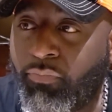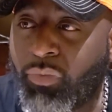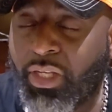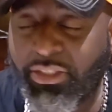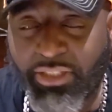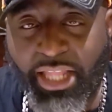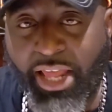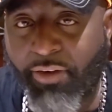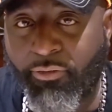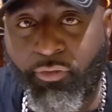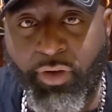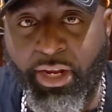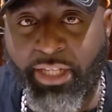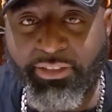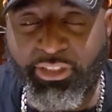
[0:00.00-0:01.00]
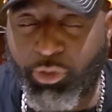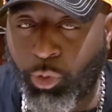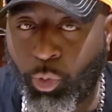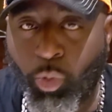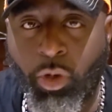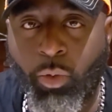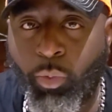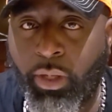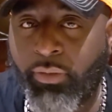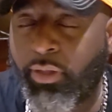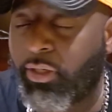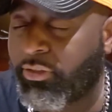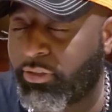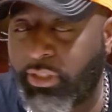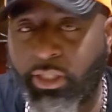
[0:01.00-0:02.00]
is a lot of friends that you grew up with
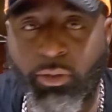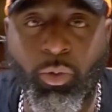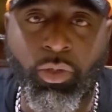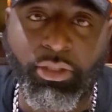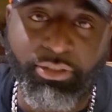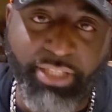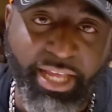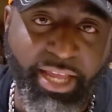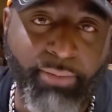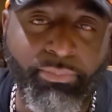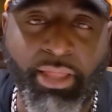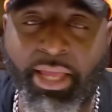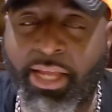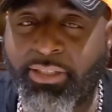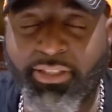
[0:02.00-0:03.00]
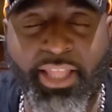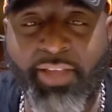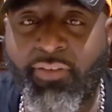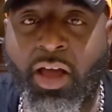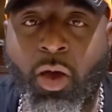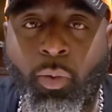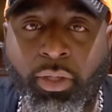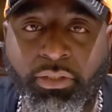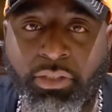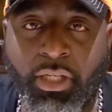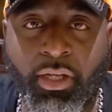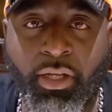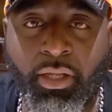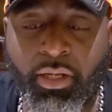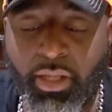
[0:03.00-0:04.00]
that are still doing the same thing that they've always
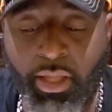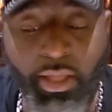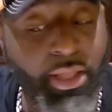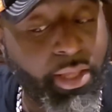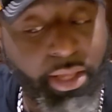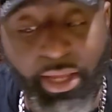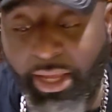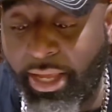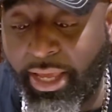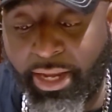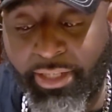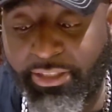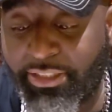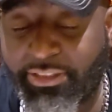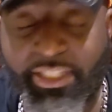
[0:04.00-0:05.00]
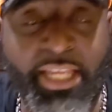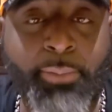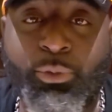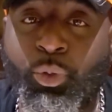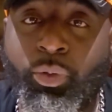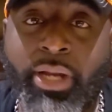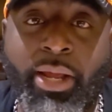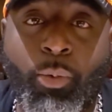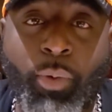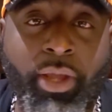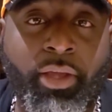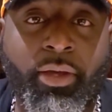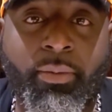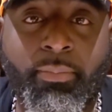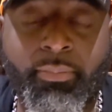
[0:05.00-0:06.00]
done, and it just keeps you in that
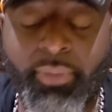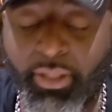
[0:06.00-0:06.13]
web,